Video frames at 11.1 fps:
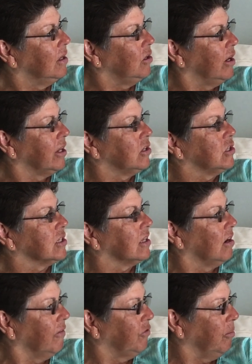you had to just get
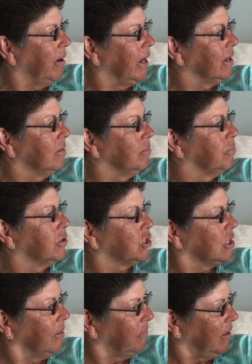off your bike and push
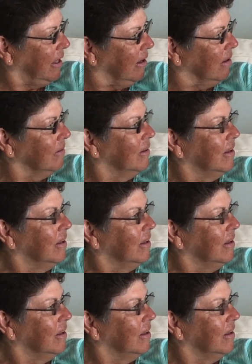it up the hill